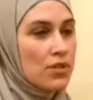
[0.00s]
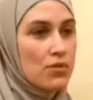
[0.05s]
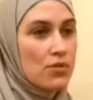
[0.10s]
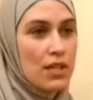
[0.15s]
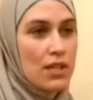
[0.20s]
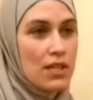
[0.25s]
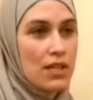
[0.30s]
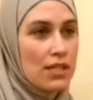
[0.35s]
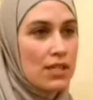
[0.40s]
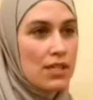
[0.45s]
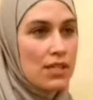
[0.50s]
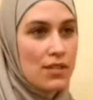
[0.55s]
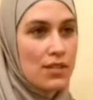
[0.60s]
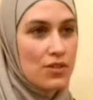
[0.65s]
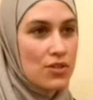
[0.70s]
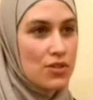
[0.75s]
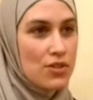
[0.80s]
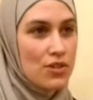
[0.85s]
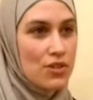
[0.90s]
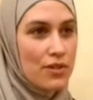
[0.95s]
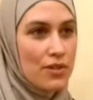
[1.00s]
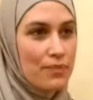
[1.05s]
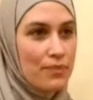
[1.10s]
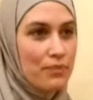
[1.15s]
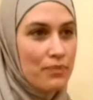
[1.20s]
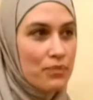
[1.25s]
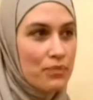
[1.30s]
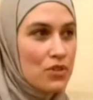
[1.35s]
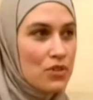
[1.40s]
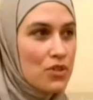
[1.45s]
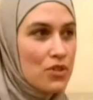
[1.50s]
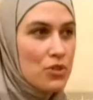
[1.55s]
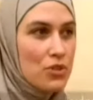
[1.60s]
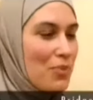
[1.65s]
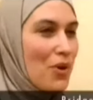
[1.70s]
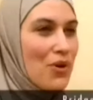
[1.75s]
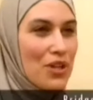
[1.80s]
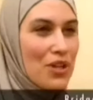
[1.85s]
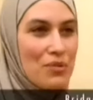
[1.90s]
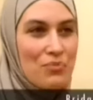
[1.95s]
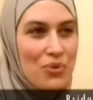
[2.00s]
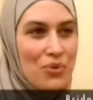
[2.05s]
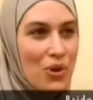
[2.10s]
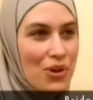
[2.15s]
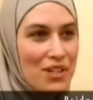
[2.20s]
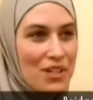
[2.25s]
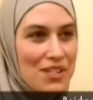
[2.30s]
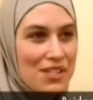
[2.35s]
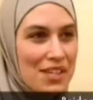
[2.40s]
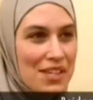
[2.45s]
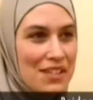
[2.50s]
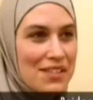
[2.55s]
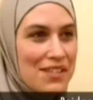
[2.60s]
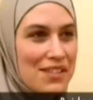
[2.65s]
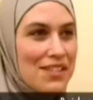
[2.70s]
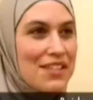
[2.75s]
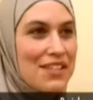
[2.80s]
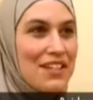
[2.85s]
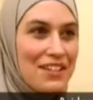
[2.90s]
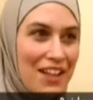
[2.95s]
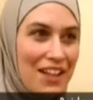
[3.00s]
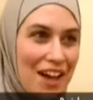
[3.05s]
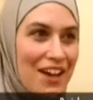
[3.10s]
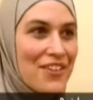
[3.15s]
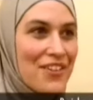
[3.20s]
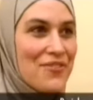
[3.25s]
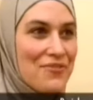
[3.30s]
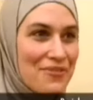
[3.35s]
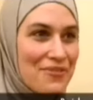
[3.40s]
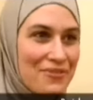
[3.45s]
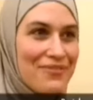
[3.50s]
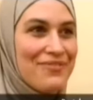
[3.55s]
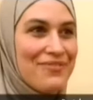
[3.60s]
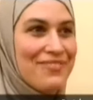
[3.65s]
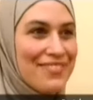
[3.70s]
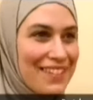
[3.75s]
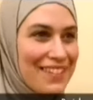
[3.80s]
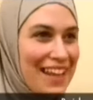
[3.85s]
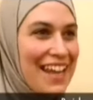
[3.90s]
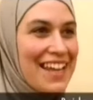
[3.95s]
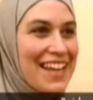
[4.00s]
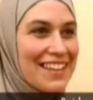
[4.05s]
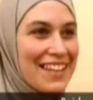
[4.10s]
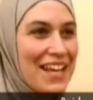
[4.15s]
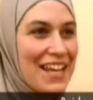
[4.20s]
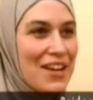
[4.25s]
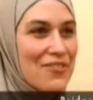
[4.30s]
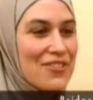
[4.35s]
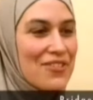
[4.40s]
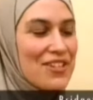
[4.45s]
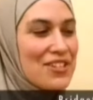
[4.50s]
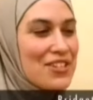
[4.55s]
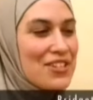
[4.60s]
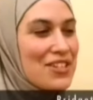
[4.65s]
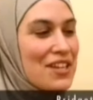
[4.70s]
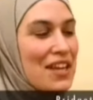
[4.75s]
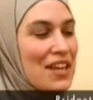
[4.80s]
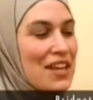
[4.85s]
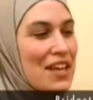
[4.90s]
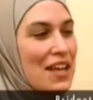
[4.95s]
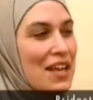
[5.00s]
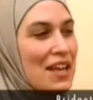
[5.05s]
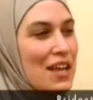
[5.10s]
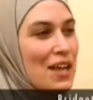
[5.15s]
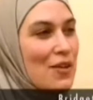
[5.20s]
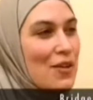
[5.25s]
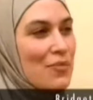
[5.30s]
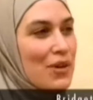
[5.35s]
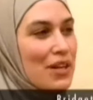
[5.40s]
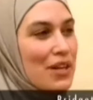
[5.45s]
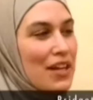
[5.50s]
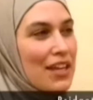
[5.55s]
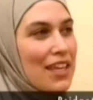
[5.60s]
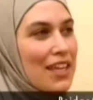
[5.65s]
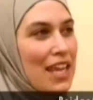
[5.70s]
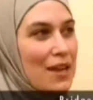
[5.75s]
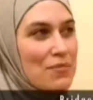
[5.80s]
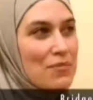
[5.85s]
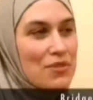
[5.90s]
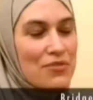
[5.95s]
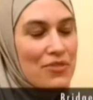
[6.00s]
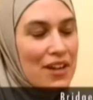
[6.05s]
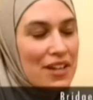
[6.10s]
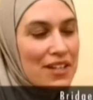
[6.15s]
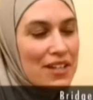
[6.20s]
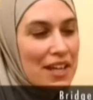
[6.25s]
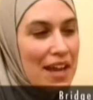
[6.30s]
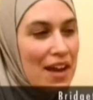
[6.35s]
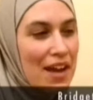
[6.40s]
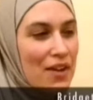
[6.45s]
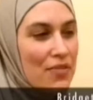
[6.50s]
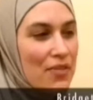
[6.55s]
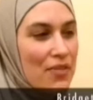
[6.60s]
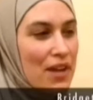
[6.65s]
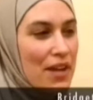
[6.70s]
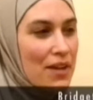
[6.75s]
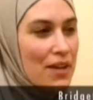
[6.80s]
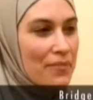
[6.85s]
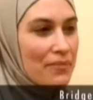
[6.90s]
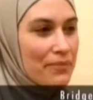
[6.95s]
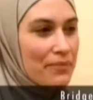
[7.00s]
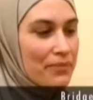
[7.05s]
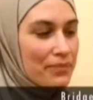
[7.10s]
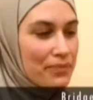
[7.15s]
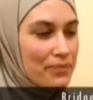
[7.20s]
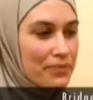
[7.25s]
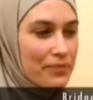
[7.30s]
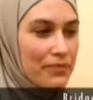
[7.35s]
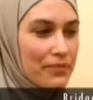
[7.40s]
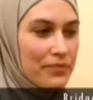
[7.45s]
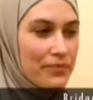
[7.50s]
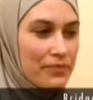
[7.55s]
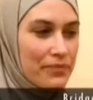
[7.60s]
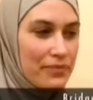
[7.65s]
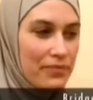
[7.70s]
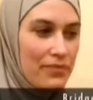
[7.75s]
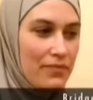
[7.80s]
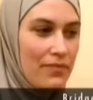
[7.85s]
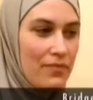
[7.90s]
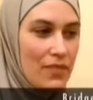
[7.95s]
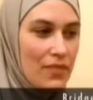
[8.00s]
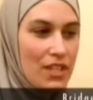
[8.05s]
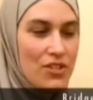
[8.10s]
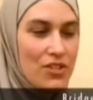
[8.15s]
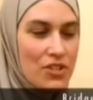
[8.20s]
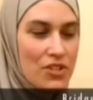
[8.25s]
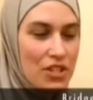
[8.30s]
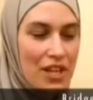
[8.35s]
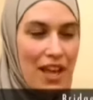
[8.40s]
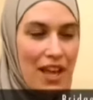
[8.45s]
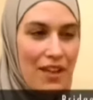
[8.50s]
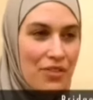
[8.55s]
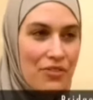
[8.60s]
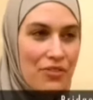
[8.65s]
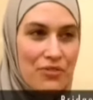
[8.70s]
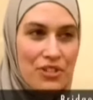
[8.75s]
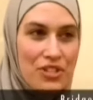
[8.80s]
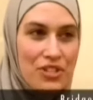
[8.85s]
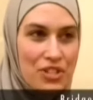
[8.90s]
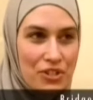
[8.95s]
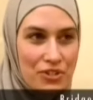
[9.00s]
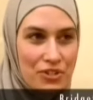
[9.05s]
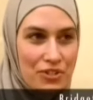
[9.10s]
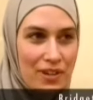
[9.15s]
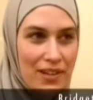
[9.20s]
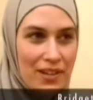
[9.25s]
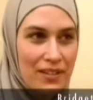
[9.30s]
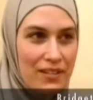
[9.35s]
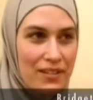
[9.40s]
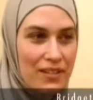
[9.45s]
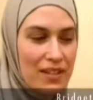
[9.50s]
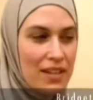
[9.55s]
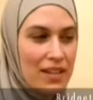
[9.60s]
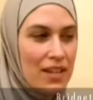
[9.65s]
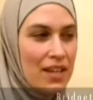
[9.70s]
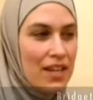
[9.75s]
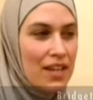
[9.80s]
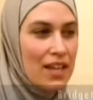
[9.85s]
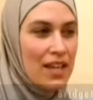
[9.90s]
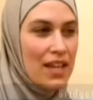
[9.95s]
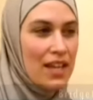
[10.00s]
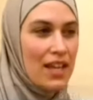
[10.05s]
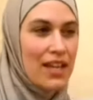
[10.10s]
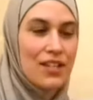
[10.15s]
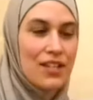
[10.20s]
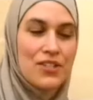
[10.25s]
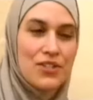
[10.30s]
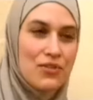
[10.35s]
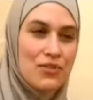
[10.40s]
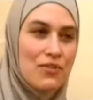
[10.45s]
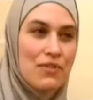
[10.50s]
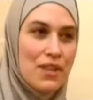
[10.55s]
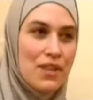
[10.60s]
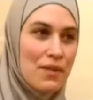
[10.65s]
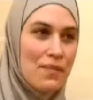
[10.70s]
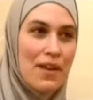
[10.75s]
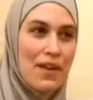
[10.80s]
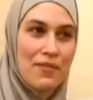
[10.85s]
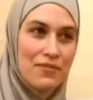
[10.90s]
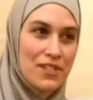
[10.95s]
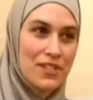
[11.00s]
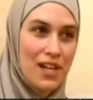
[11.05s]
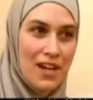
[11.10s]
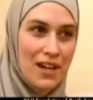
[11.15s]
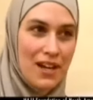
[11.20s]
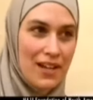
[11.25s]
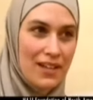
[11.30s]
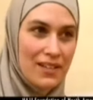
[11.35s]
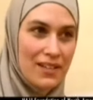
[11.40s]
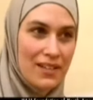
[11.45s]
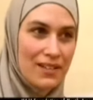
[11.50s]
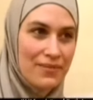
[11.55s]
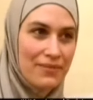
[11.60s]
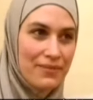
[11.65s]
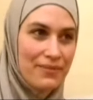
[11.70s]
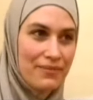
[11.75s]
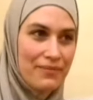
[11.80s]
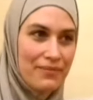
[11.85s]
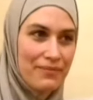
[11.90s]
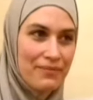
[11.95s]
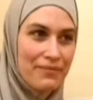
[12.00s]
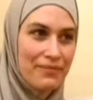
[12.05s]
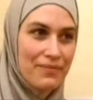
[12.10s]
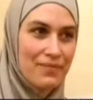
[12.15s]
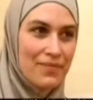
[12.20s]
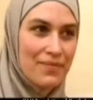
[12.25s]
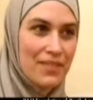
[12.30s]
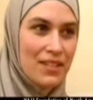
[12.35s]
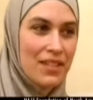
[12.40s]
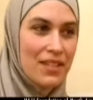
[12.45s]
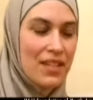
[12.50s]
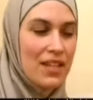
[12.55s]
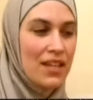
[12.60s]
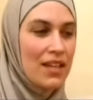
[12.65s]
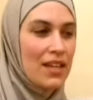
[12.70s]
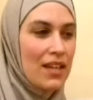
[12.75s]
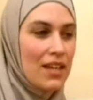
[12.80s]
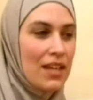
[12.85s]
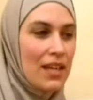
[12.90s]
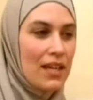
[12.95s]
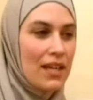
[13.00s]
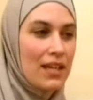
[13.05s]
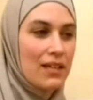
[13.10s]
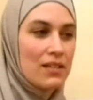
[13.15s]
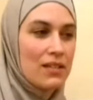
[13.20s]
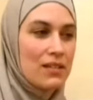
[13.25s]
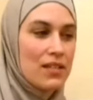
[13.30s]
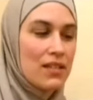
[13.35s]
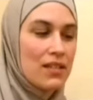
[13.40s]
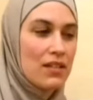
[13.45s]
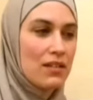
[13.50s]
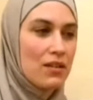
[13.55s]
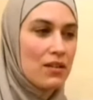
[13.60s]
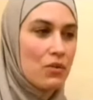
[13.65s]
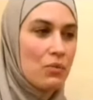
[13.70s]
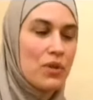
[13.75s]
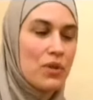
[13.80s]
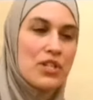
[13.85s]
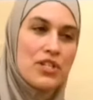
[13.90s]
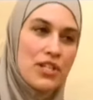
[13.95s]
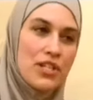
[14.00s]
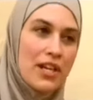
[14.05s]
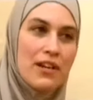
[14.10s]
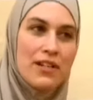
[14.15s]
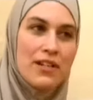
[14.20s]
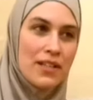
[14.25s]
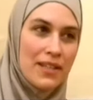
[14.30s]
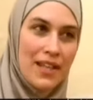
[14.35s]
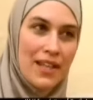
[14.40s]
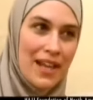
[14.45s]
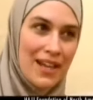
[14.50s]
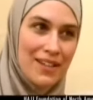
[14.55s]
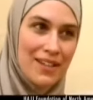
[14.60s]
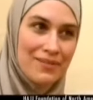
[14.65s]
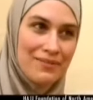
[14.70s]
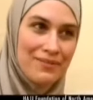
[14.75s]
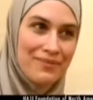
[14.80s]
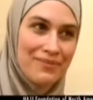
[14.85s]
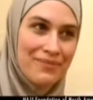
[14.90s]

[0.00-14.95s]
Sudanese sister, spoke in broken sentences and a lot of hand language. But I came to find out that she had 3 children, and 2 of them have died. And we shared in that.